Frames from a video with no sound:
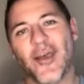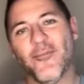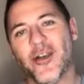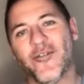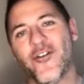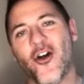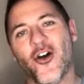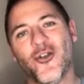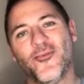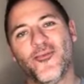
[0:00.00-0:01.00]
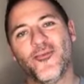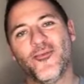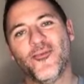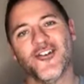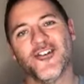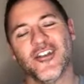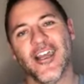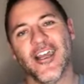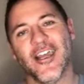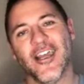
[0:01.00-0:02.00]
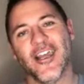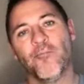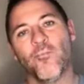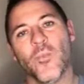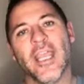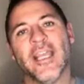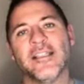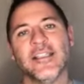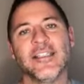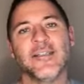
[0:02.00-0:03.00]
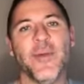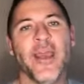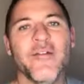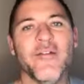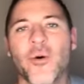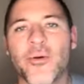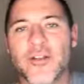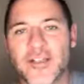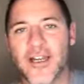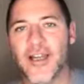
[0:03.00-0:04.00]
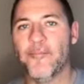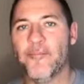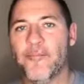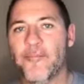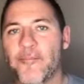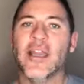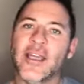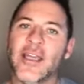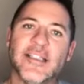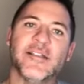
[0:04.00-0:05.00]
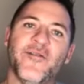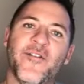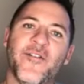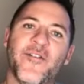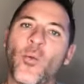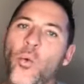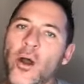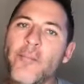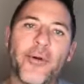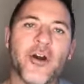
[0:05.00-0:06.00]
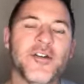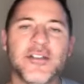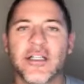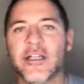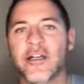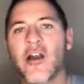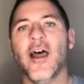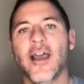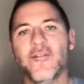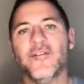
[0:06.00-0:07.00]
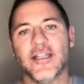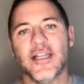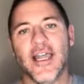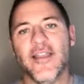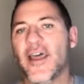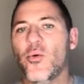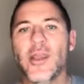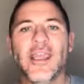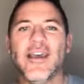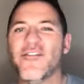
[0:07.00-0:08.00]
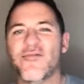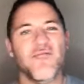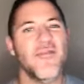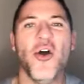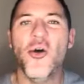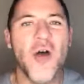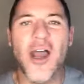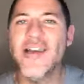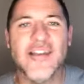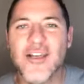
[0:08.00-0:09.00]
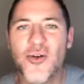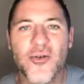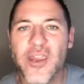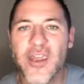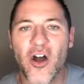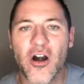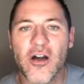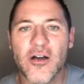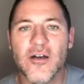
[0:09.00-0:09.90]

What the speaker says: here for all you Pruviters today is let's pay it forward today. Let's find one person in our life today that we have no idea who they are.